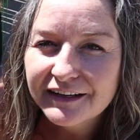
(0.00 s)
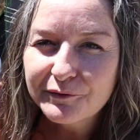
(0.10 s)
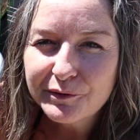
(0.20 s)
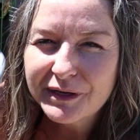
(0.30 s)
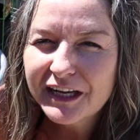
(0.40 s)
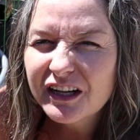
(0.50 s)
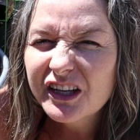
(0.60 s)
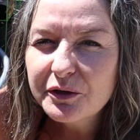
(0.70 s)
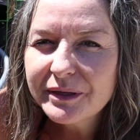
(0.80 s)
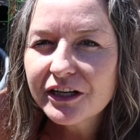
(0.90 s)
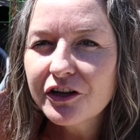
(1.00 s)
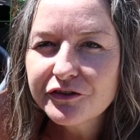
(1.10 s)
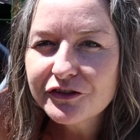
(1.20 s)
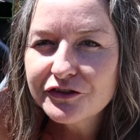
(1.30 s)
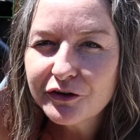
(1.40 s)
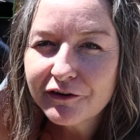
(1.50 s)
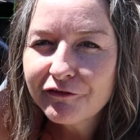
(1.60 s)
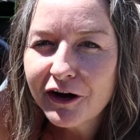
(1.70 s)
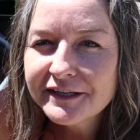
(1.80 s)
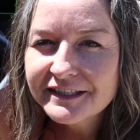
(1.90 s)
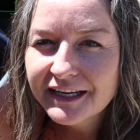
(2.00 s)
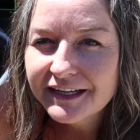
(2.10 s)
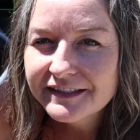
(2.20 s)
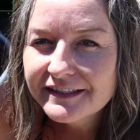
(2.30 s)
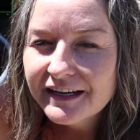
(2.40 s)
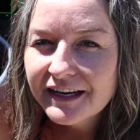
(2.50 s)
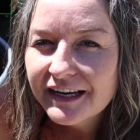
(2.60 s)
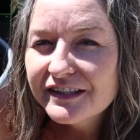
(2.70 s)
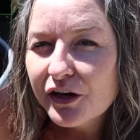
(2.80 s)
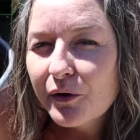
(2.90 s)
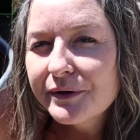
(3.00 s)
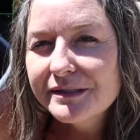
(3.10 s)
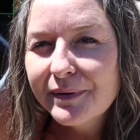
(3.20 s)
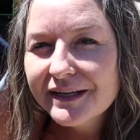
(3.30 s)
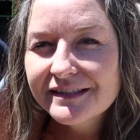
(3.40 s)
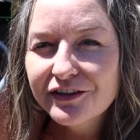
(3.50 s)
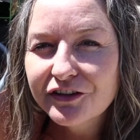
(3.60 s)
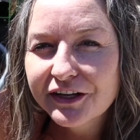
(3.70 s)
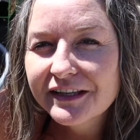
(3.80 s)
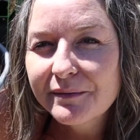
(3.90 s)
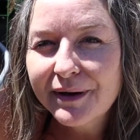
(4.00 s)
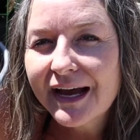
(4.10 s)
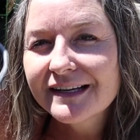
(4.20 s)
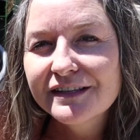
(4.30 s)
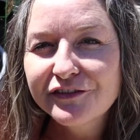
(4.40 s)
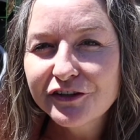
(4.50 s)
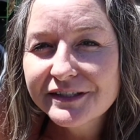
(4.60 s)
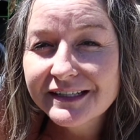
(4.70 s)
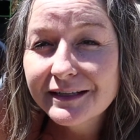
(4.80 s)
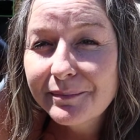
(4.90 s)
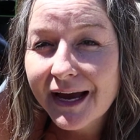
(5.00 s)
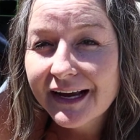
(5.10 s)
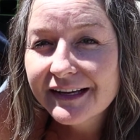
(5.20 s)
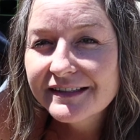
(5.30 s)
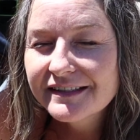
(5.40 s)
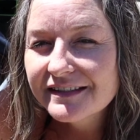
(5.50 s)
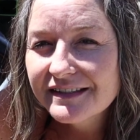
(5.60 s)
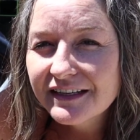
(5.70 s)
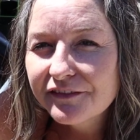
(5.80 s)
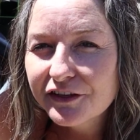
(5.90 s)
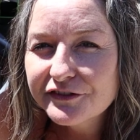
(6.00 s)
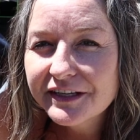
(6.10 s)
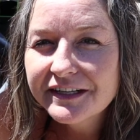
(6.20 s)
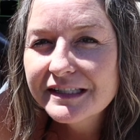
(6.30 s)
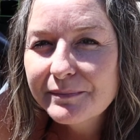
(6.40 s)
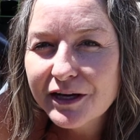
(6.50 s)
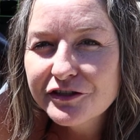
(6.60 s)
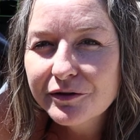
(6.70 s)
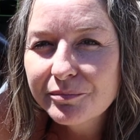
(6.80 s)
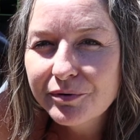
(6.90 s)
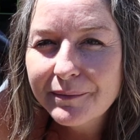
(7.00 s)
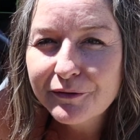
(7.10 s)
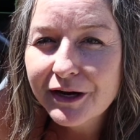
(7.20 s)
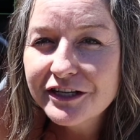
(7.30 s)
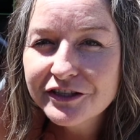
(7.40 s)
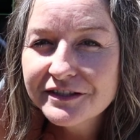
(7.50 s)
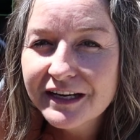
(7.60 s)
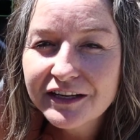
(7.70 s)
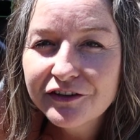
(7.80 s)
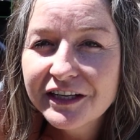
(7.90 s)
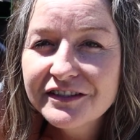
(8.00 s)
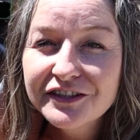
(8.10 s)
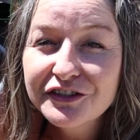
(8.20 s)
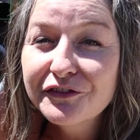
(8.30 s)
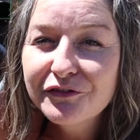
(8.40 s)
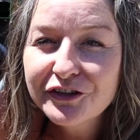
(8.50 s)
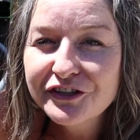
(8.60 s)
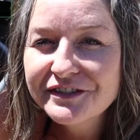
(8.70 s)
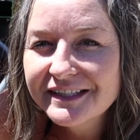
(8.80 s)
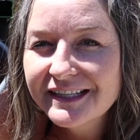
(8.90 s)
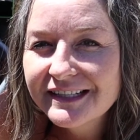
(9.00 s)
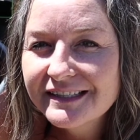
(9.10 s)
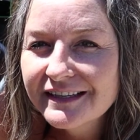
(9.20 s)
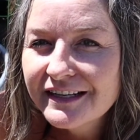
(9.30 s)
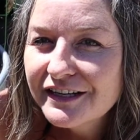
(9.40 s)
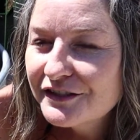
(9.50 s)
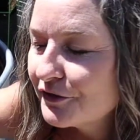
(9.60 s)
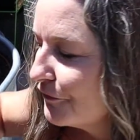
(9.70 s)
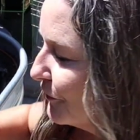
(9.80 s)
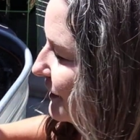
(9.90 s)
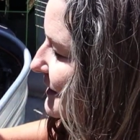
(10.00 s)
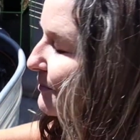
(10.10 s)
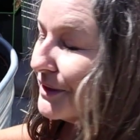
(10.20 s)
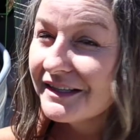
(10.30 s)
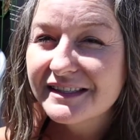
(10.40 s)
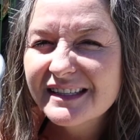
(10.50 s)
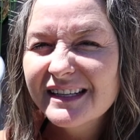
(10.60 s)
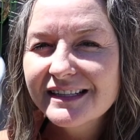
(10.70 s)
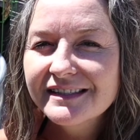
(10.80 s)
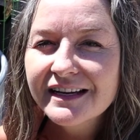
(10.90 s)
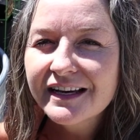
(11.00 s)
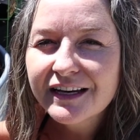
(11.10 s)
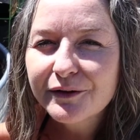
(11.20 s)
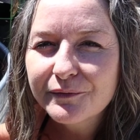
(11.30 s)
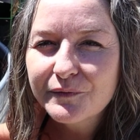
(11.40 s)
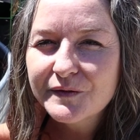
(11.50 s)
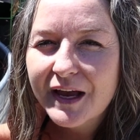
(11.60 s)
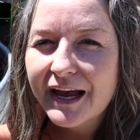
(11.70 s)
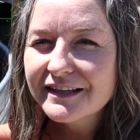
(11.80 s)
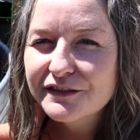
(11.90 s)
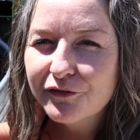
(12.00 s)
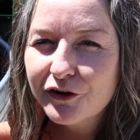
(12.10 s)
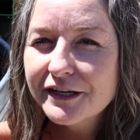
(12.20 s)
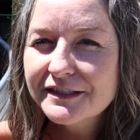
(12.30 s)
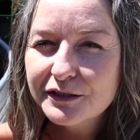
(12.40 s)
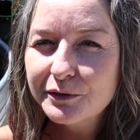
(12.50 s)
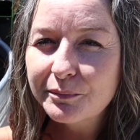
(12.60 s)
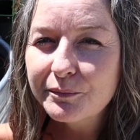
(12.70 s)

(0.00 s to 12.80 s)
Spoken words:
when we get a little bit closer to our frost dates. It's always best to look at the backs of your seed packets to see if there's any special preparations that you need to do for your seeds. So for these beet seeds, it asks for us to